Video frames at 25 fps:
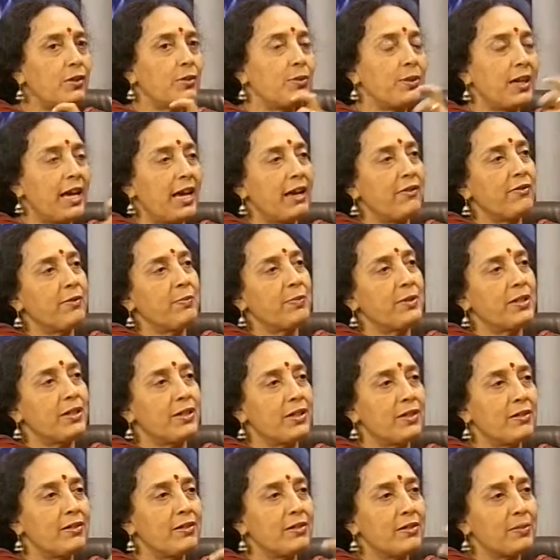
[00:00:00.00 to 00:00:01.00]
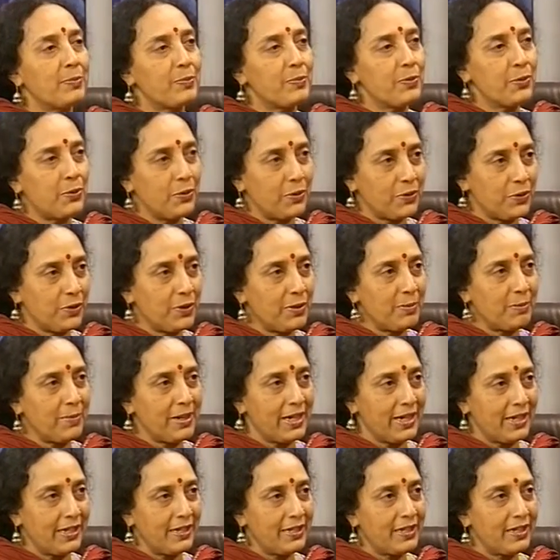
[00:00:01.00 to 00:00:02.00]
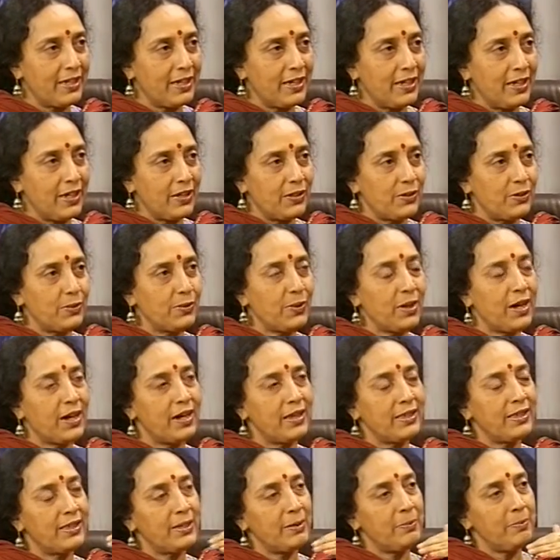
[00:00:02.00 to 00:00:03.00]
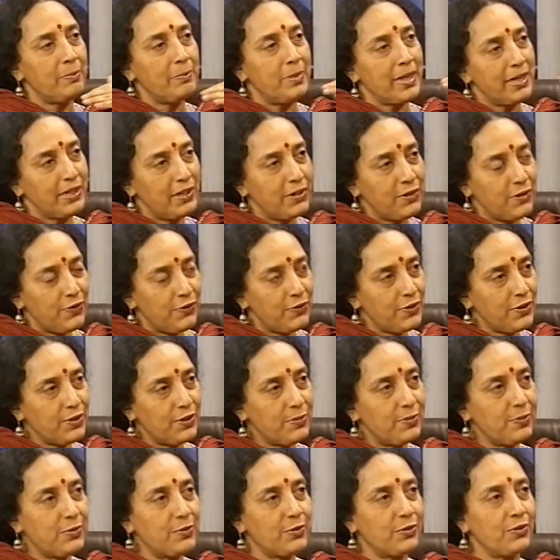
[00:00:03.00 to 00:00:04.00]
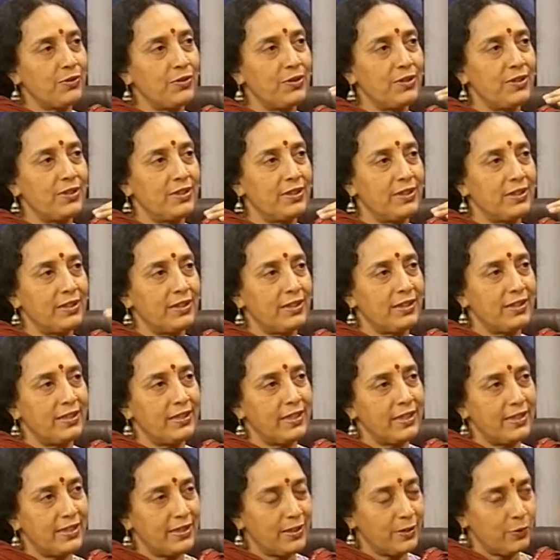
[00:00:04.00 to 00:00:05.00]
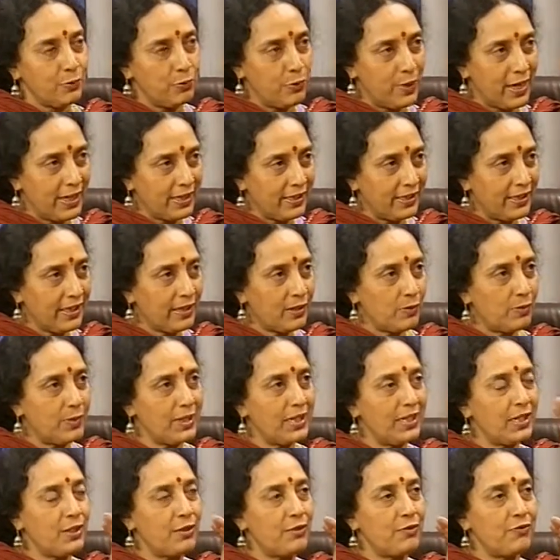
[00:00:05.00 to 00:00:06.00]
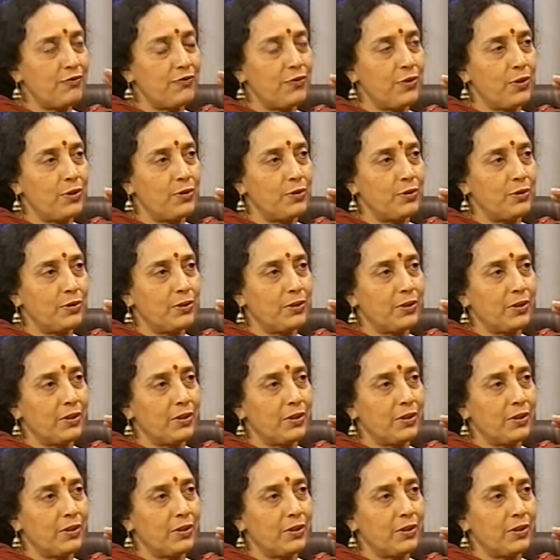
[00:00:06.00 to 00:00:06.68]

to have a particular approach in mind. So are there many different approaches? Is there just one that we need to follow?